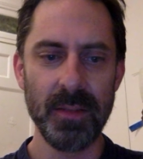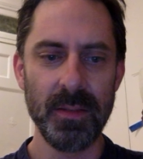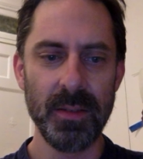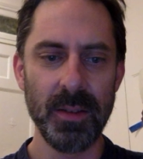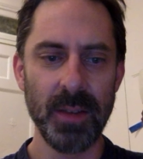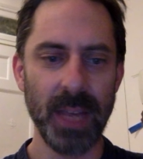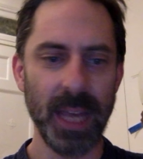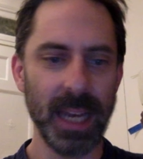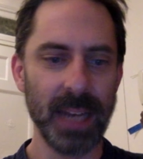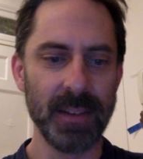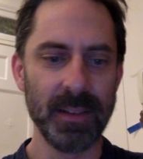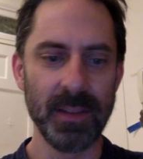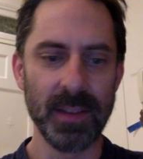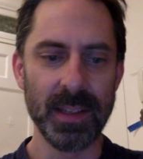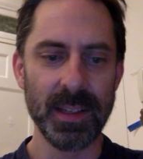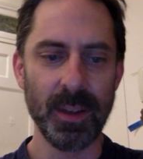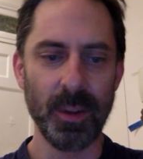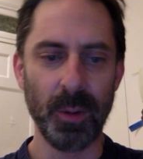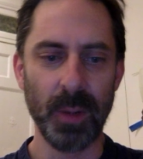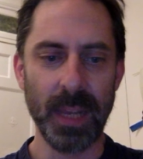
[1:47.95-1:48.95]
you get into
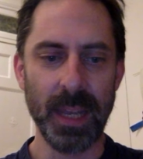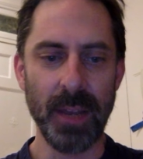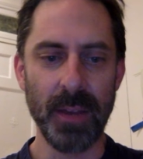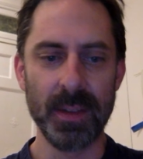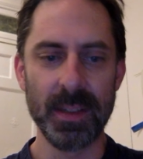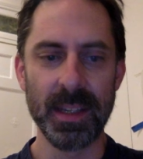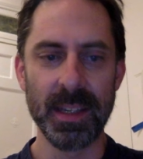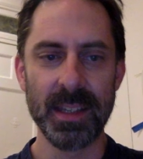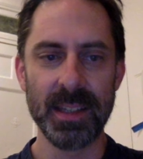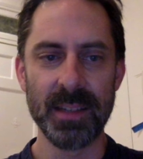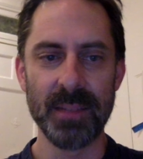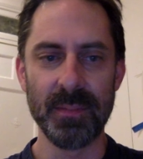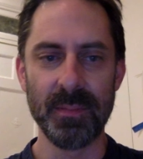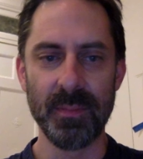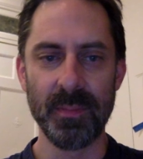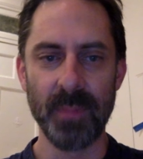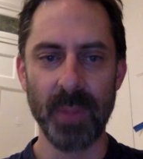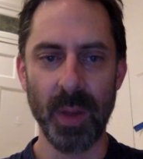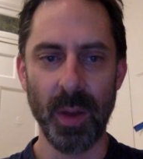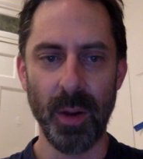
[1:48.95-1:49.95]
this whole
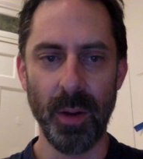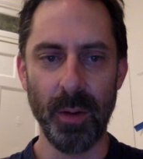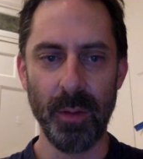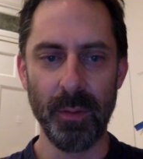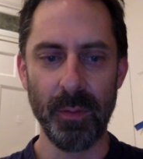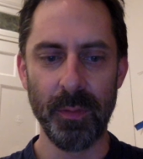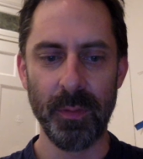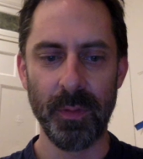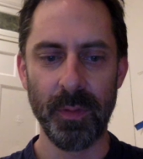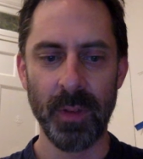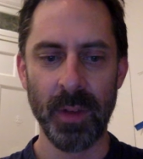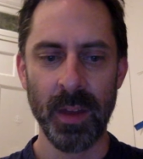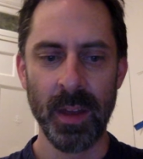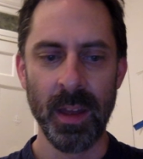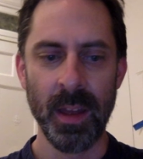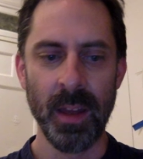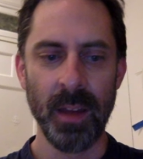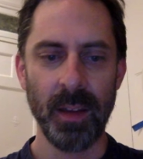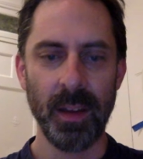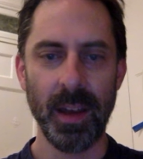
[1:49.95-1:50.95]
ecosystem of
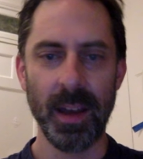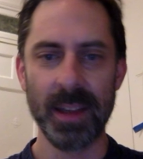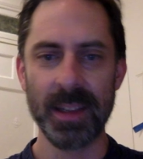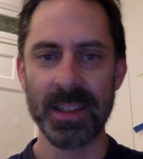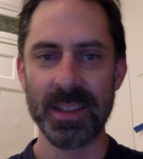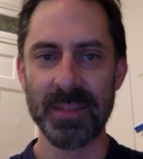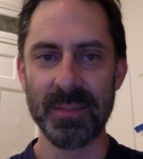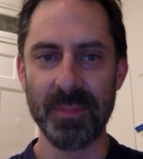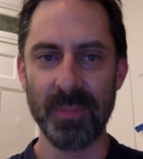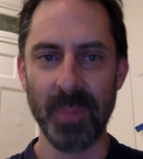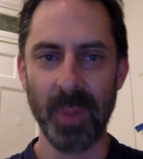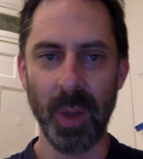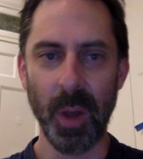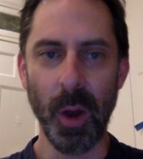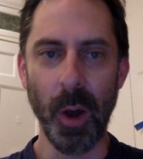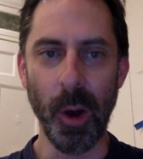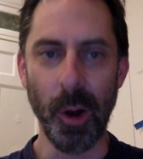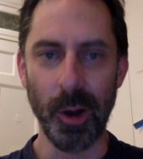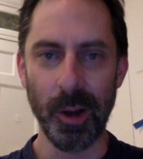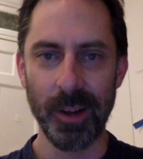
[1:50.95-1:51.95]
custom
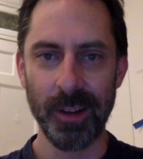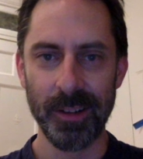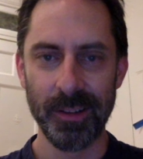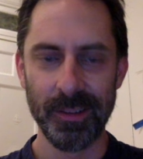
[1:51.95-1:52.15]
cock